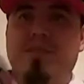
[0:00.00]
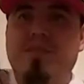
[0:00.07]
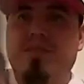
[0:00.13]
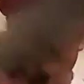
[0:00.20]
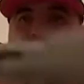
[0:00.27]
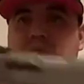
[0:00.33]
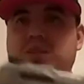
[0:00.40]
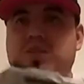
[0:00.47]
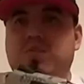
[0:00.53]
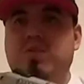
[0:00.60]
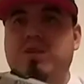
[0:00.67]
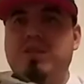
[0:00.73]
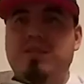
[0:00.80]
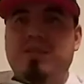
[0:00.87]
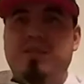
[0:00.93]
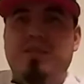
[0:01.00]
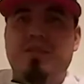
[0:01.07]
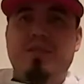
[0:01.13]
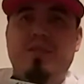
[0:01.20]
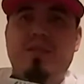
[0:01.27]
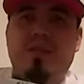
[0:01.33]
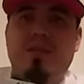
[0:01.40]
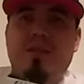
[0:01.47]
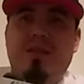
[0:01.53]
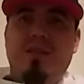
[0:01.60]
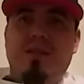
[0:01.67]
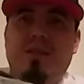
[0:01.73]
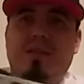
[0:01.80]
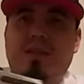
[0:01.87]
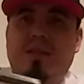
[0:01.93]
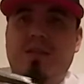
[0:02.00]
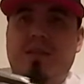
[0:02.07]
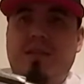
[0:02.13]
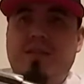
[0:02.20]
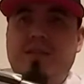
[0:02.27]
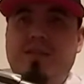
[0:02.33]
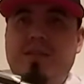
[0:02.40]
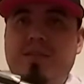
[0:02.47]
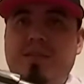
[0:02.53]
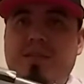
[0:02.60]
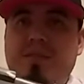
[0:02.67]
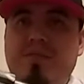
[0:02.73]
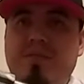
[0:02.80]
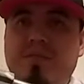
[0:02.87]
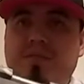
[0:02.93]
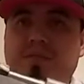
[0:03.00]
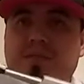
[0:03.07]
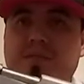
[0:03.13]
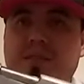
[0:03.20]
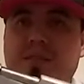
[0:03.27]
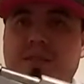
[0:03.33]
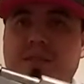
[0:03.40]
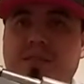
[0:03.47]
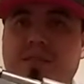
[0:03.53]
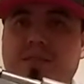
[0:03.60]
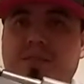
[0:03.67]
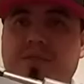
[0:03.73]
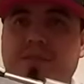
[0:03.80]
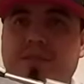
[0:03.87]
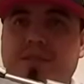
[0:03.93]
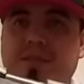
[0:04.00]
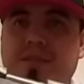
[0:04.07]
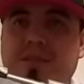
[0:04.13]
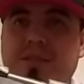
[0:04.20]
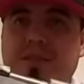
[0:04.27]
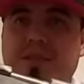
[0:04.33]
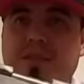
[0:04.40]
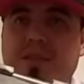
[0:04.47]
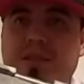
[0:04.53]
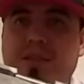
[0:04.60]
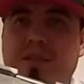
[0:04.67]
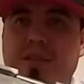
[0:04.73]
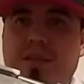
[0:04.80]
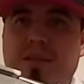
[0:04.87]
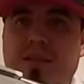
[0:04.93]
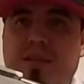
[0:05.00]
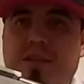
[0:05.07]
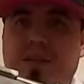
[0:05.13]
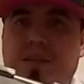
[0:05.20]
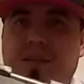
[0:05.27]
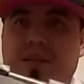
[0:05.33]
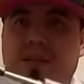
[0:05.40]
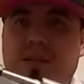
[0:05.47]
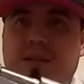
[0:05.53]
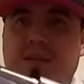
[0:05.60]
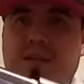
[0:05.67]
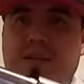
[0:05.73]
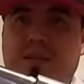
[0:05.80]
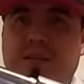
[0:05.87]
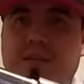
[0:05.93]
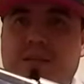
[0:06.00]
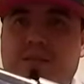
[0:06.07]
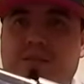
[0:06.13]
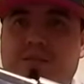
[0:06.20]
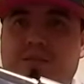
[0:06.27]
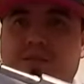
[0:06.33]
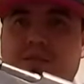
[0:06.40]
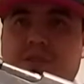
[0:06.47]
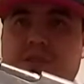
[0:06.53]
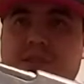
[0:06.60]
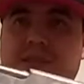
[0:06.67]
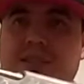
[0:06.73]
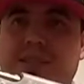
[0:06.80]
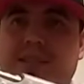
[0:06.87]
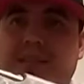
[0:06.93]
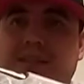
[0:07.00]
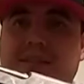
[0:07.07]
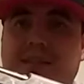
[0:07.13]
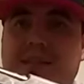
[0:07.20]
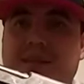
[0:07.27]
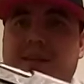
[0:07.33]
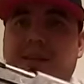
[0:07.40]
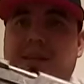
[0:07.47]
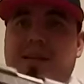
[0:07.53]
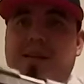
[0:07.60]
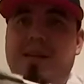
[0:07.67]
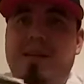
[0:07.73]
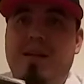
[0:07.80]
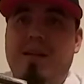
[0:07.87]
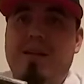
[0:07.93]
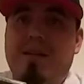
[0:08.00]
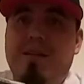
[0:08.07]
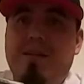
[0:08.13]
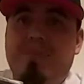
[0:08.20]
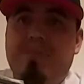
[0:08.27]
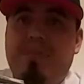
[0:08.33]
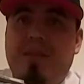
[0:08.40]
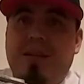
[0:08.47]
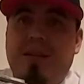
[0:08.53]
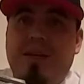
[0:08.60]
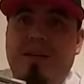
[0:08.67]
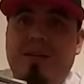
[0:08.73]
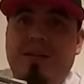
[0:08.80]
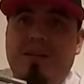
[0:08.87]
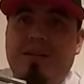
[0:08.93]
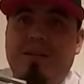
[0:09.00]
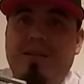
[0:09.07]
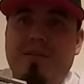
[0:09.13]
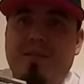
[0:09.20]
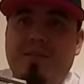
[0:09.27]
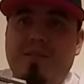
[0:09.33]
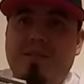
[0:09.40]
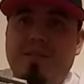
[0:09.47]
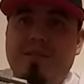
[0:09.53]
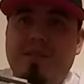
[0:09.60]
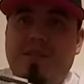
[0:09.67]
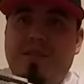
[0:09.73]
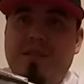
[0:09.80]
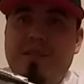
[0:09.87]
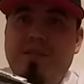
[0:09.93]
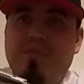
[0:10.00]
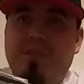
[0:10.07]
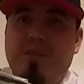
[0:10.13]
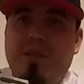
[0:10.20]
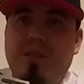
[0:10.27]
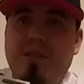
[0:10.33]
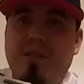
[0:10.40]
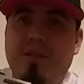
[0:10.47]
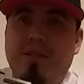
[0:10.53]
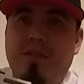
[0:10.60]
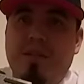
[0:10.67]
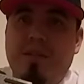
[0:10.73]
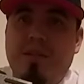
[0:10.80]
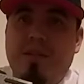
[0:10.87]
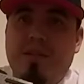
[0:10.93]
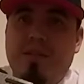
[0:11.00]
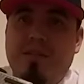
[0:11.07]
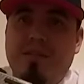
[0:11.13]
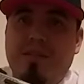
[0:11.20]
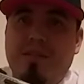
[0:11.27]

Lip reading: Smith and Wesson 1911 E series. And I don't know if you can see, my lighting sucks, but this